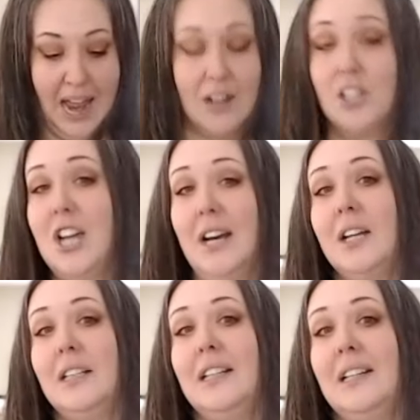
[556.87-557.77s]

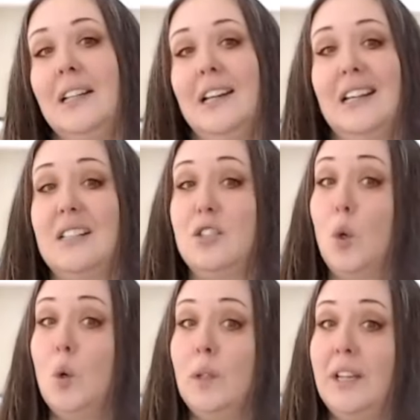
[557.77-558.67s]
Energetically, it is
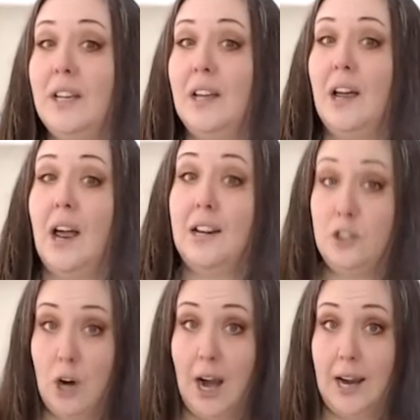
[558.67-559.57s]
cooling
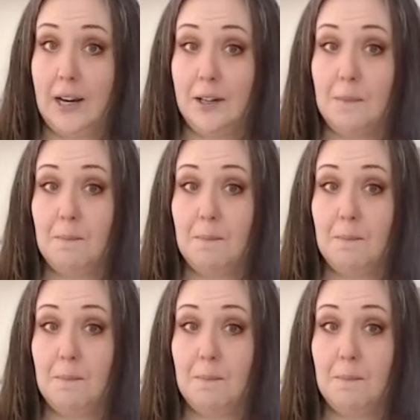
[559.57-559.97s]
and drying.